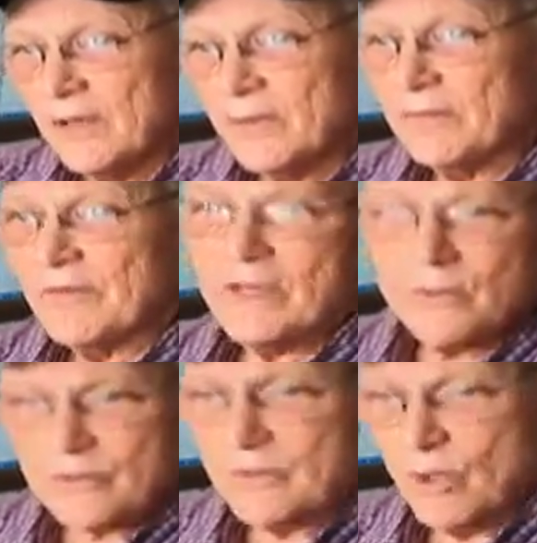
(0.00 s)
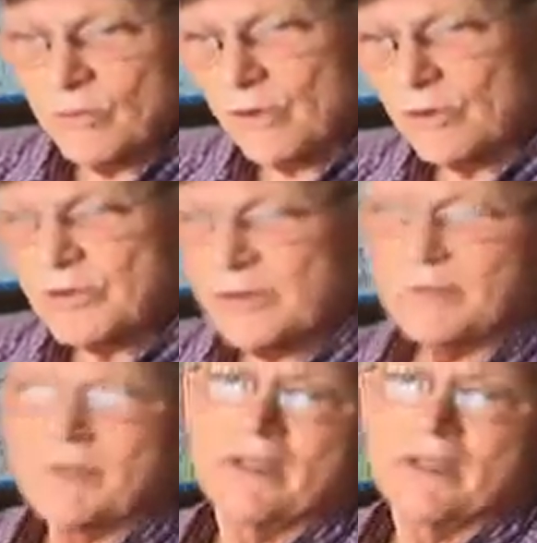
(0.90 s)
The values of homeownership,
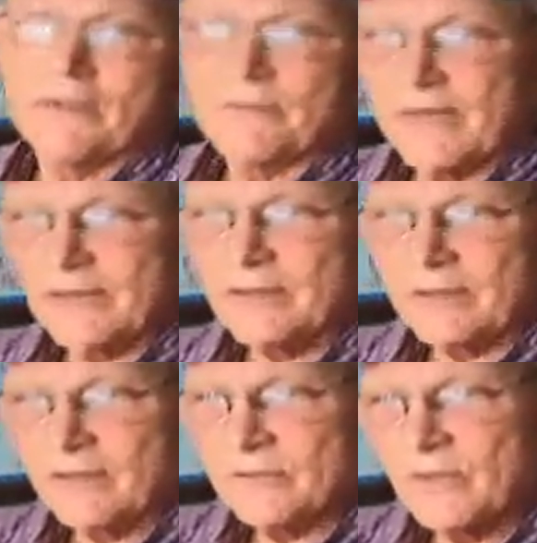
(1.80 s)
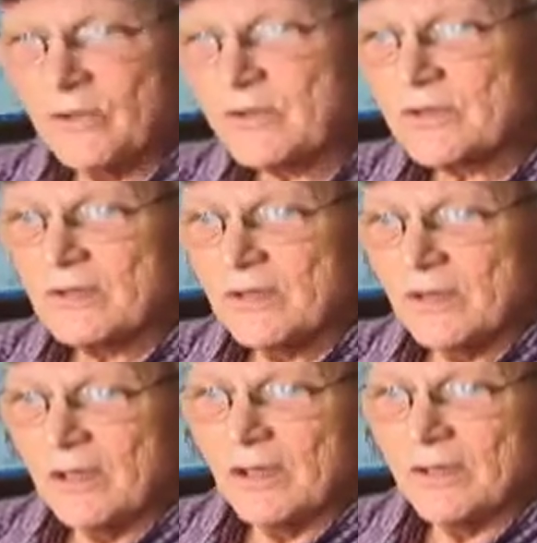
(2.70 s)
the fact that these folks,
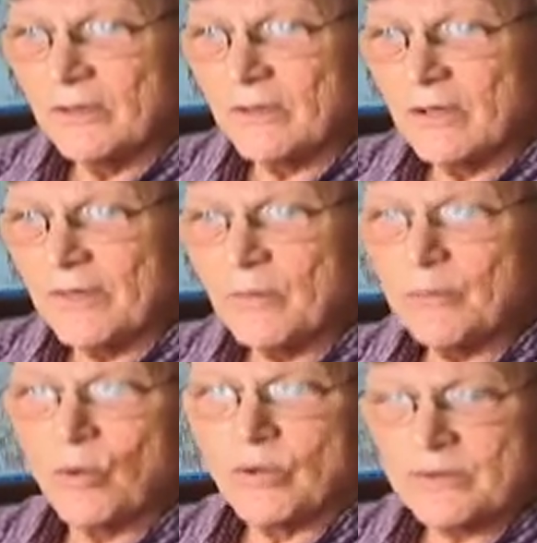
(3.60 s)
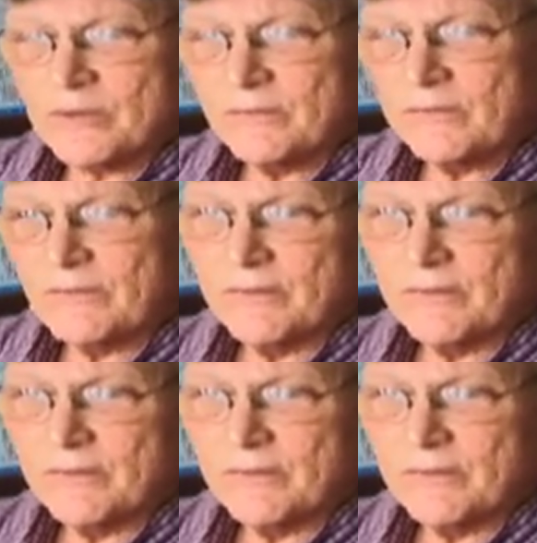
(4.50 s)
and the importance of